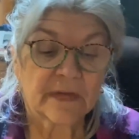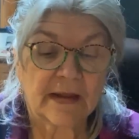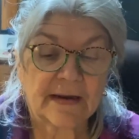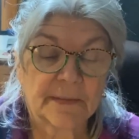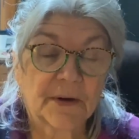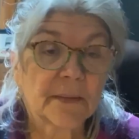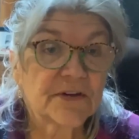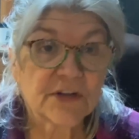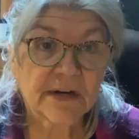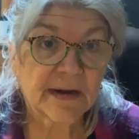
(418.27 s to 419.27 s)
And I probably
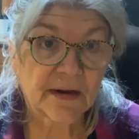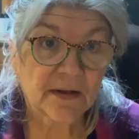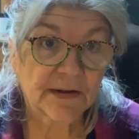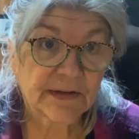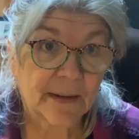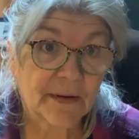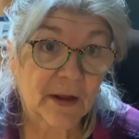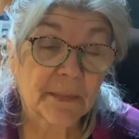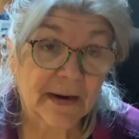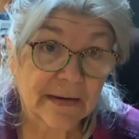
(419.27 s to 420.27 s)
should have done it a long time ago,
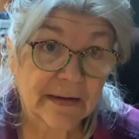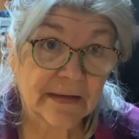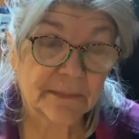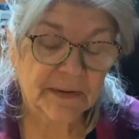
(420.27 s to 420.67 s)
but I didn't.